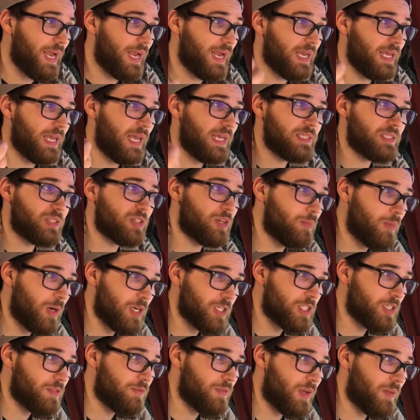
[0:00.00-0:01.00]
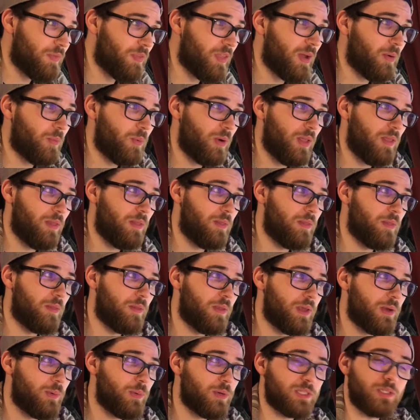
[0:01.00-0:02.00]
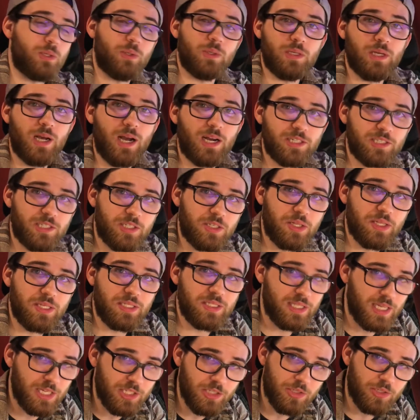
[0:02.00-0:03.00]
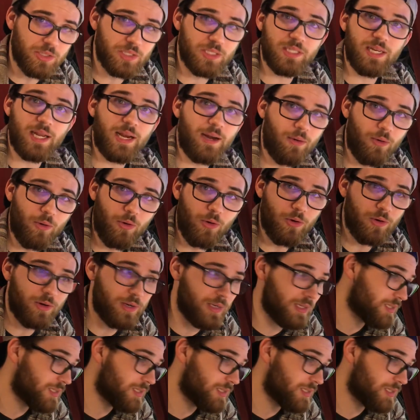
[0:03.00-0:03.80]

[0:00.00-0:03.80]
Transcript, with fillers: he ate so much of it that when he went to the doctor, they said, You're sterile.